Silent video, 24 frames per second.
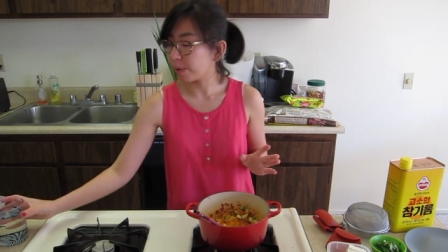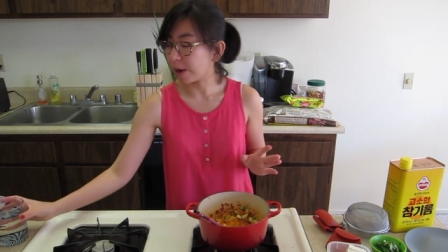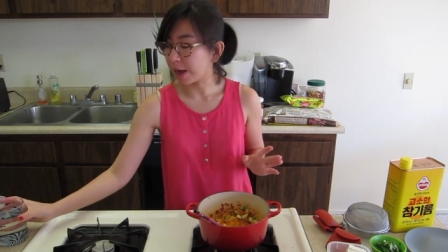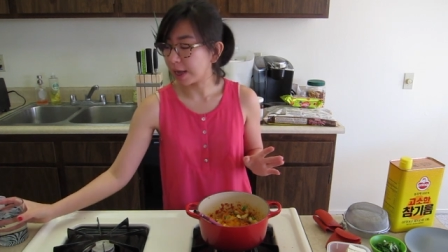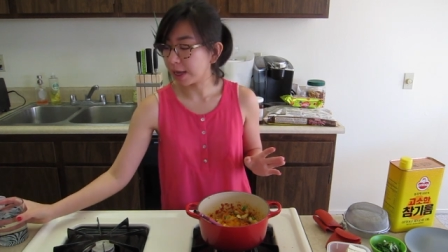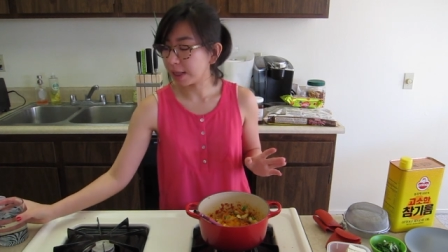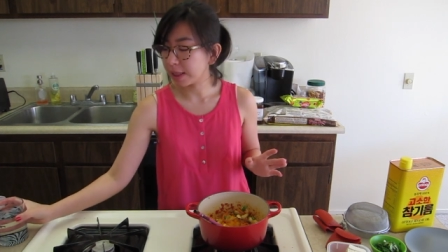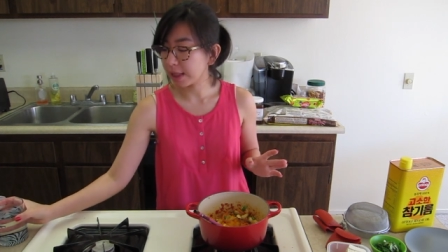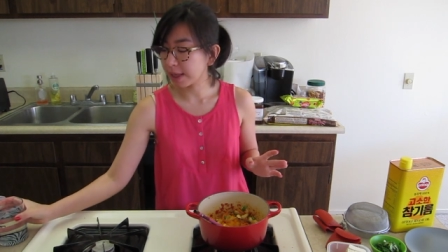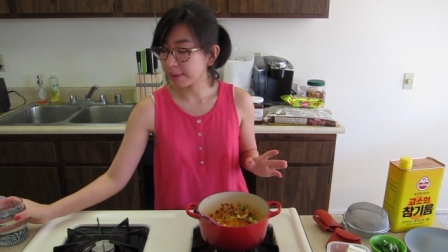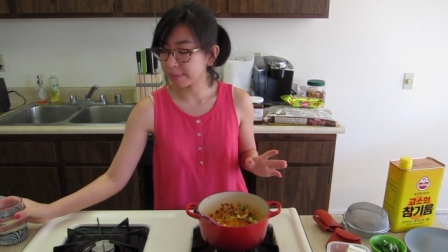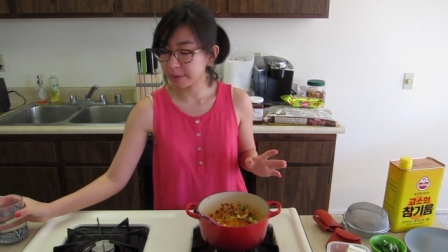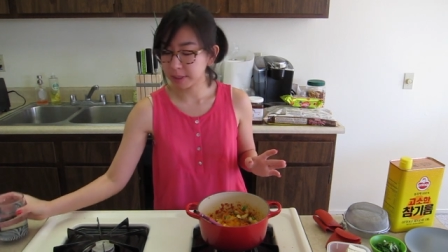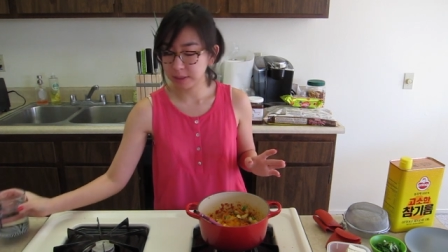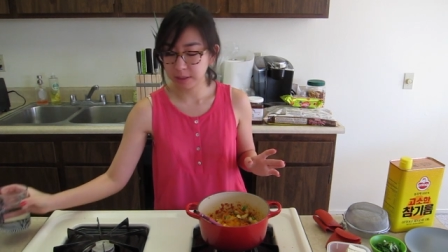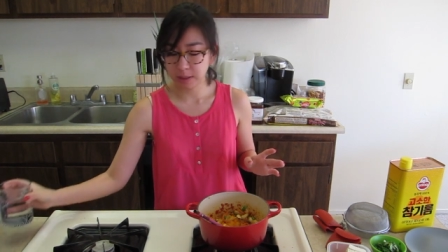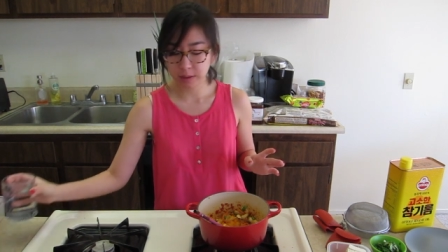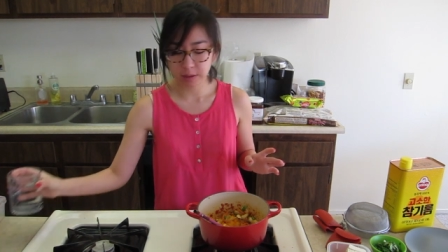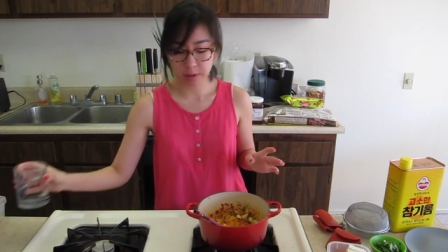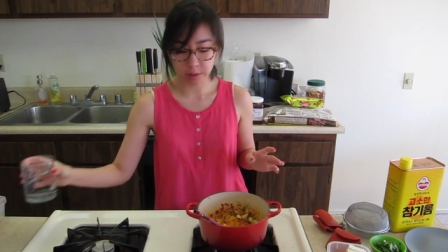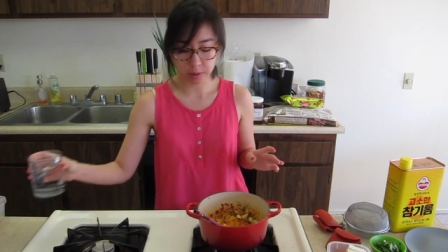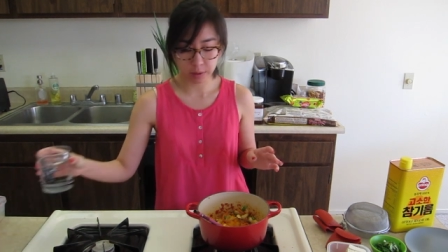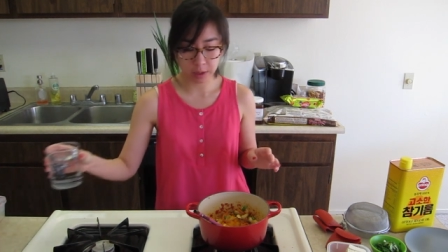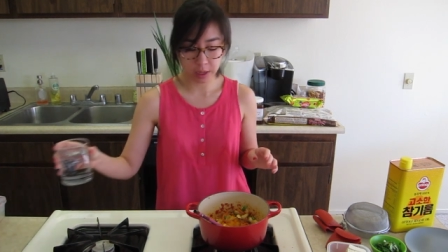a while, I'm
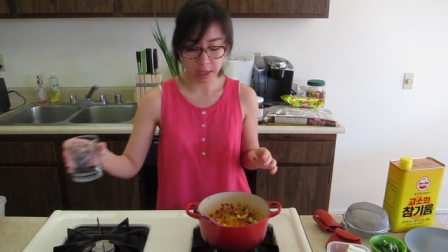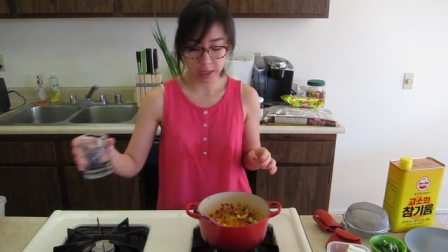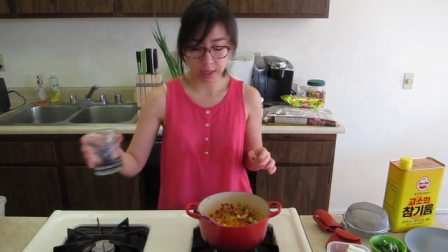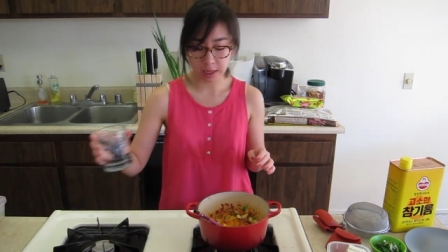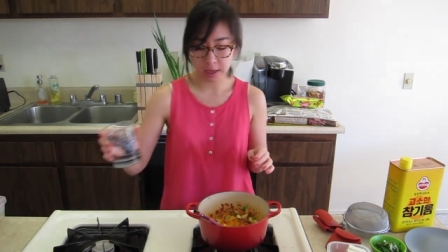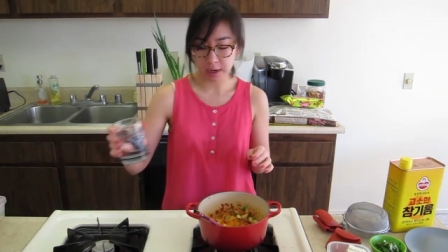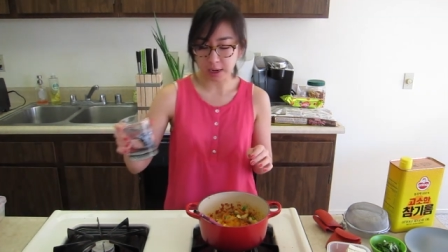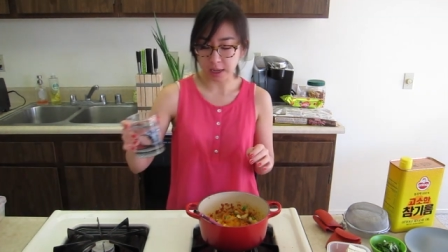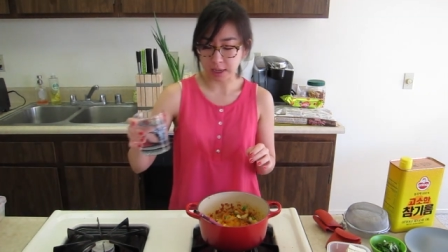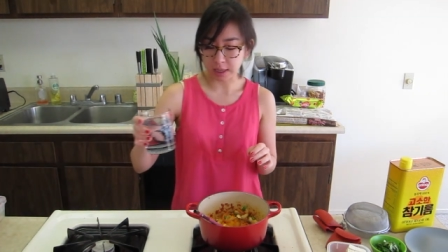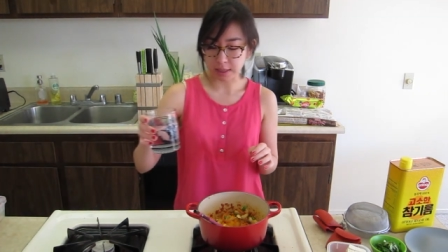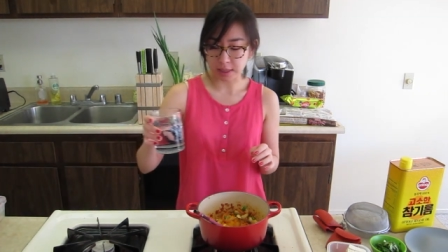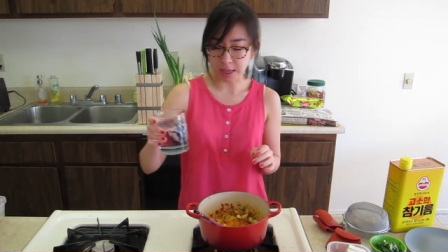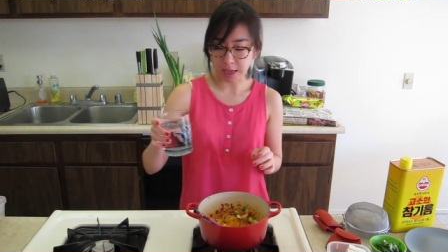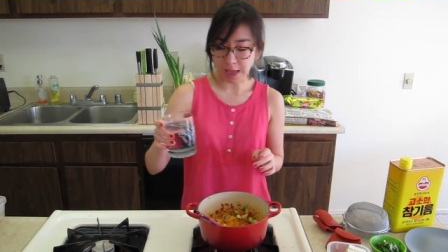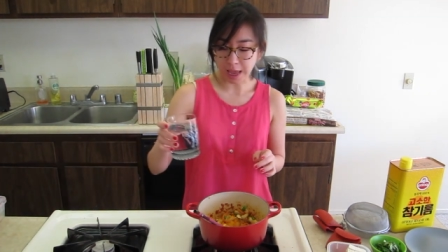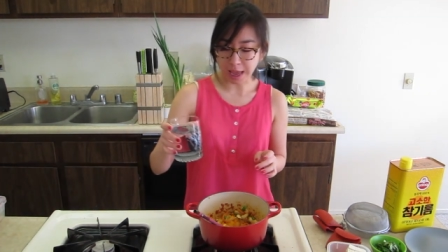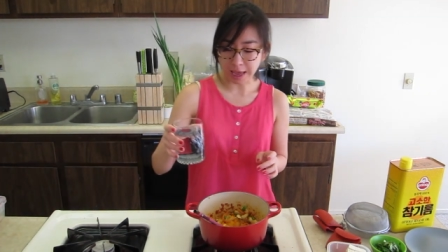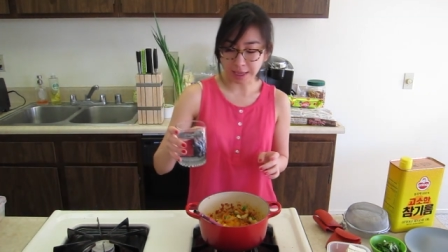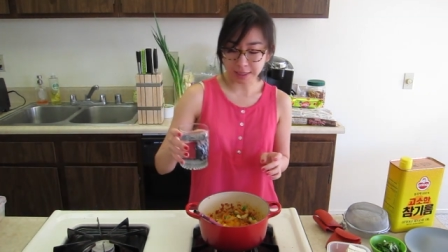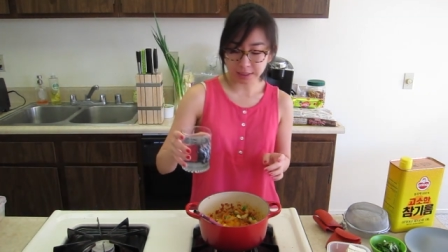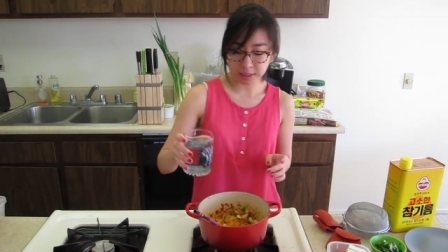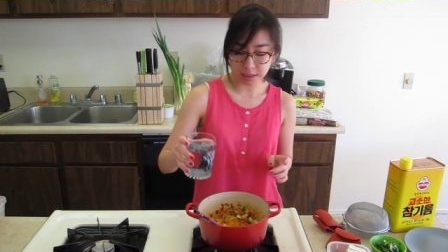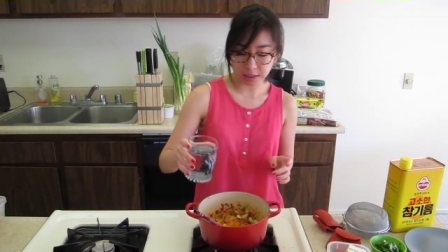gonna go ahead and
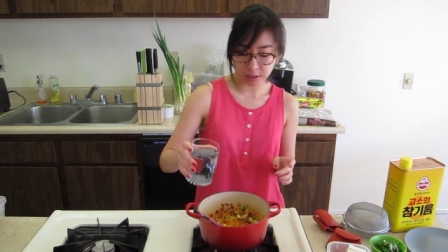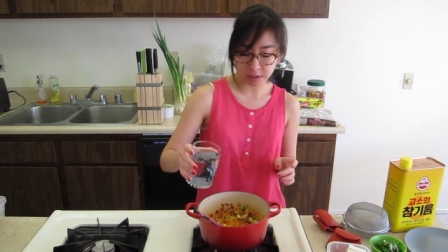add